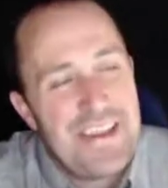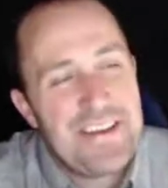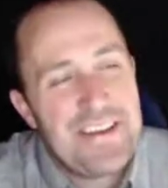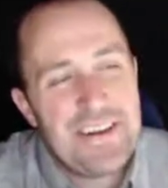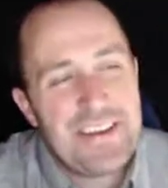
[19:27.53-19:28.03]

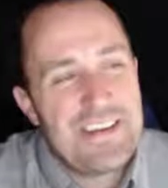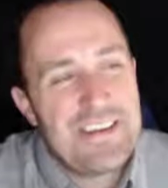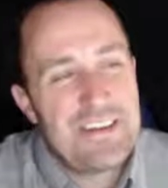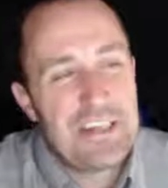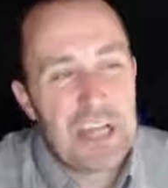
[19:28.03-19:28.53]
your
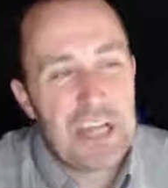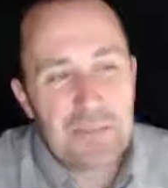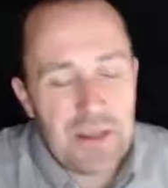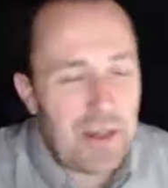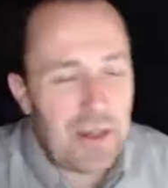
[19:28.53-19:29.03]
your
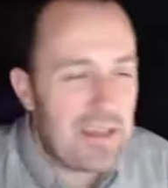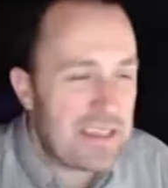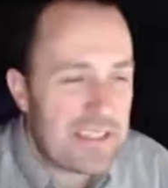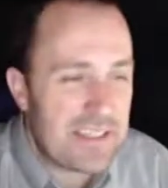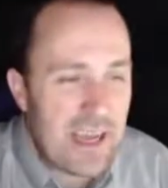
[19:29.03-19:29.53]
judgment on
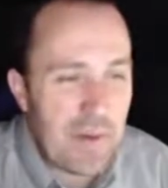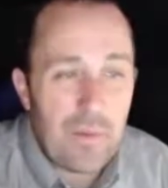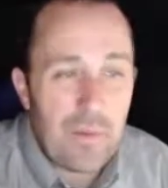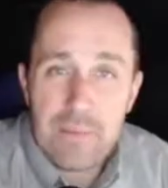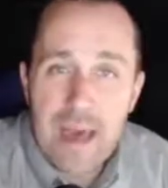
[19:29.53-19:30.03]
this uh,
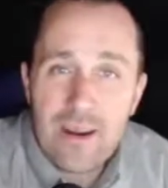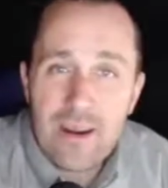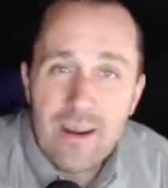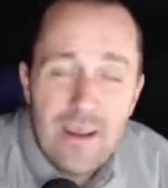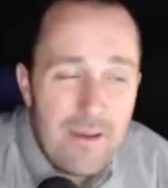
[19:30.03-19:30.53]
will
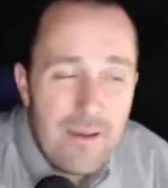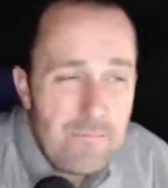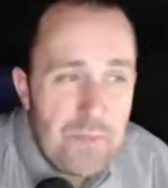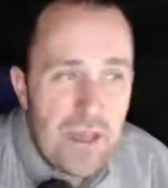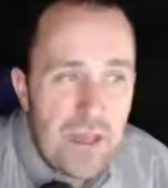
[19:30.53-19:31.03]
matter,
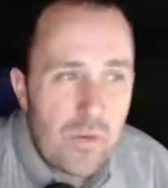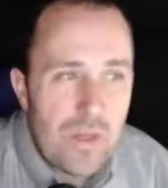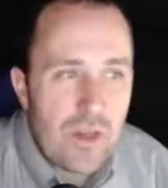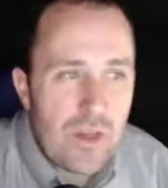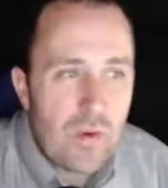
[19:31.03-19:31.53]
but
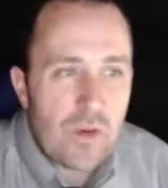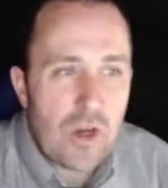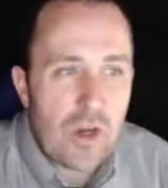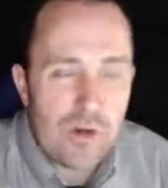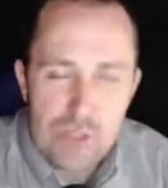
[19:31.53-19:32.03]
we don't
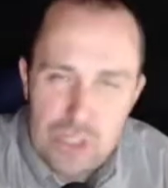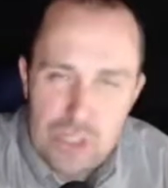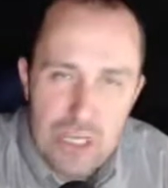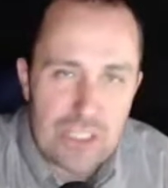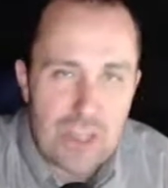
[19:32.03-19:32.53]
go
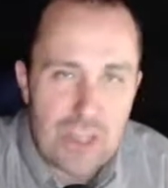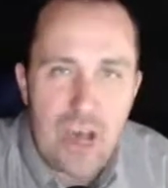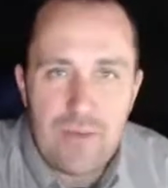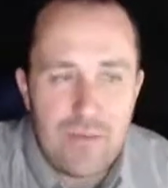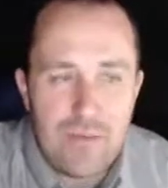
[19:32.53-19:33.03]
just
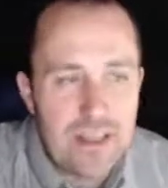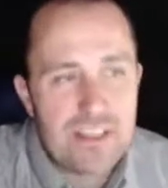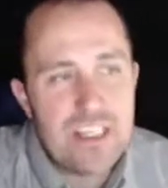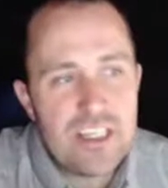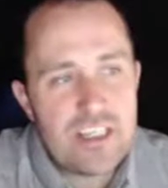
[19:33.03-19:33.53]
off of
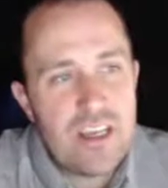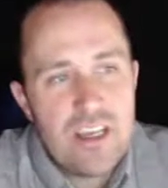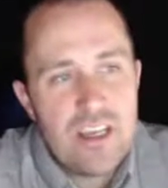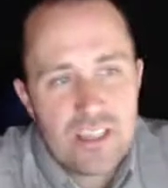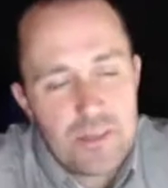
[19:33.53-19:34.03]
this. This
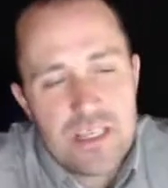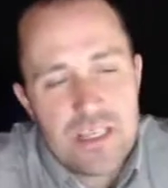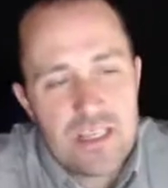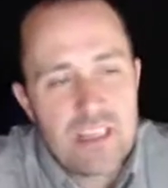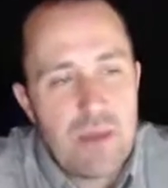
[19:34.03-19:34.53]
some of
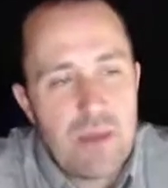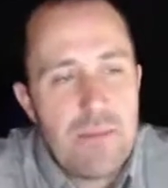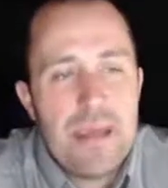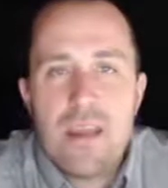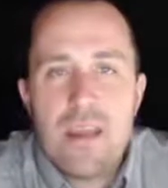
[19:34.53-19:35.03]
these things
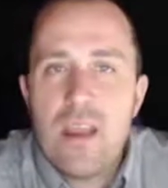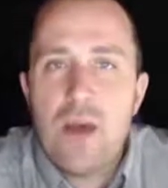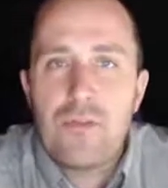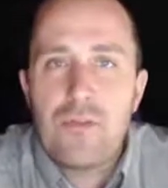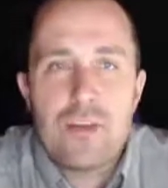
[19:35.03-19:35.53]
might be
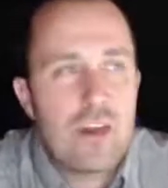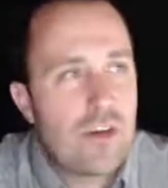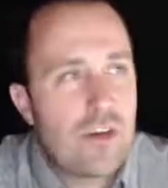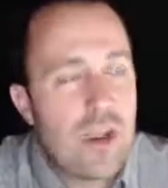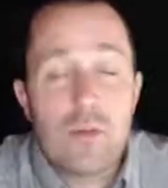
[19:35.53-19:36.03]
enough to
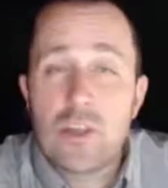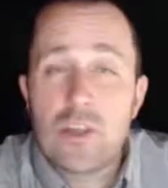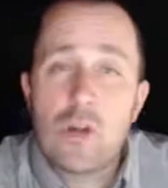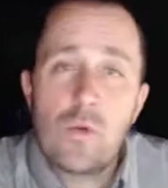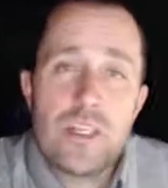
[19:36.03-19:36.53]
create what's
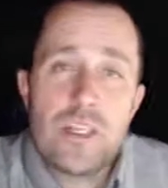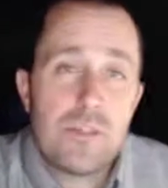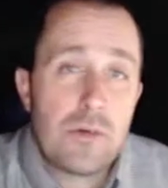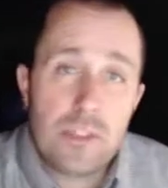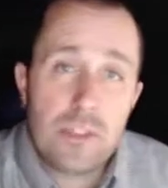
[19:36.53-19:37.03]
called
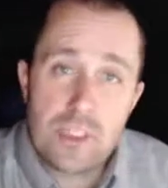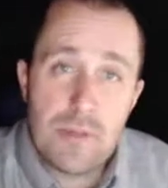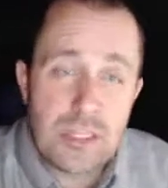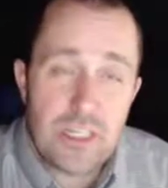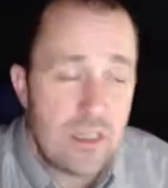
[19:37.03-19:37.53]
reasonable
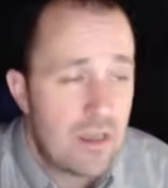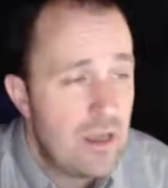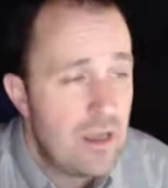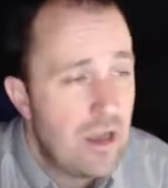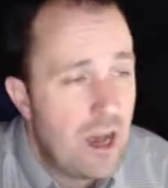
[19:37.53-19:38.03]
suspicion,
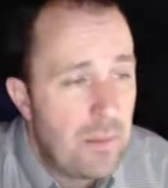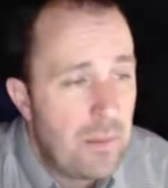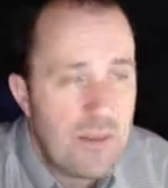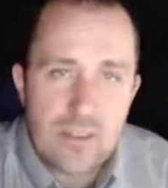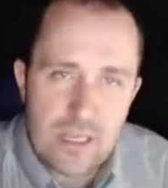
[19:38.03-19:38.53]
um,
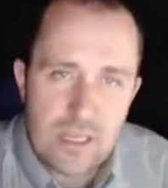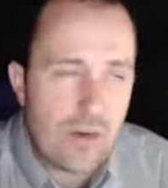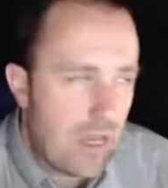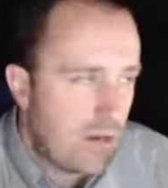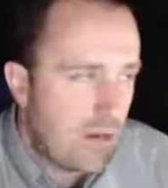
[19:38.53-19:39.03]
and you can say,
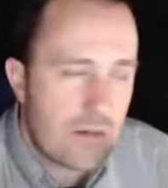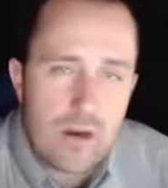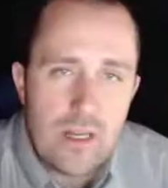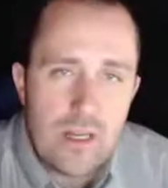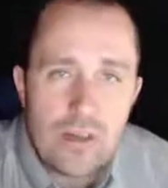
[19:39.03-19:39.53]
okay,
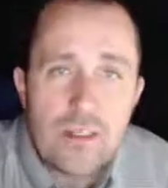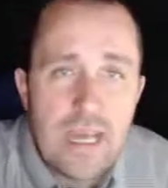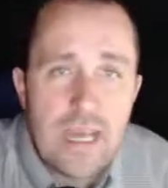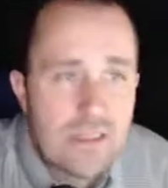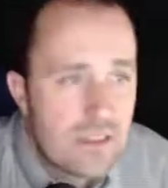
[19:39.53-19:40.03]
go get a drug
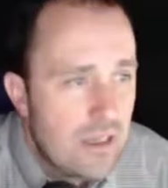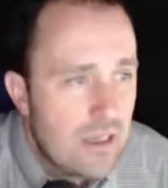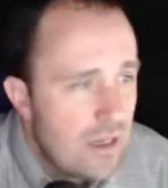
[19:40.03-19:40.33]
test.